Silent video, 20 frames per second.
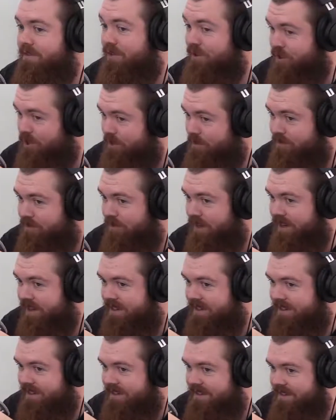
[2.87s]
for the human
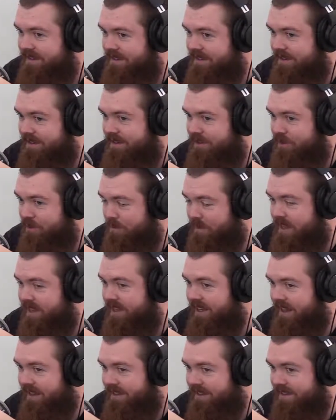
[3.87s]
race to
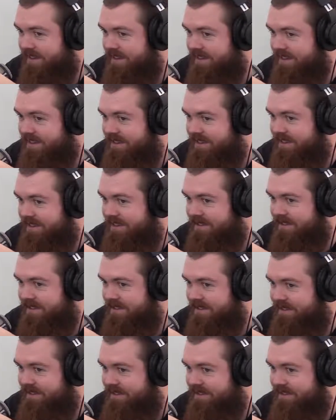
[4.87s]
meet the aliens,
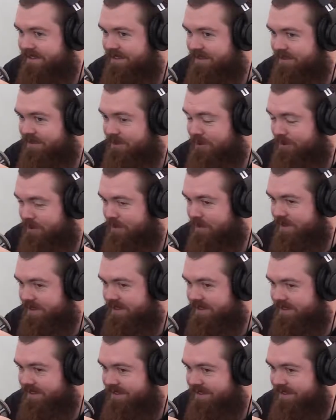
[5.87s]
who would it be?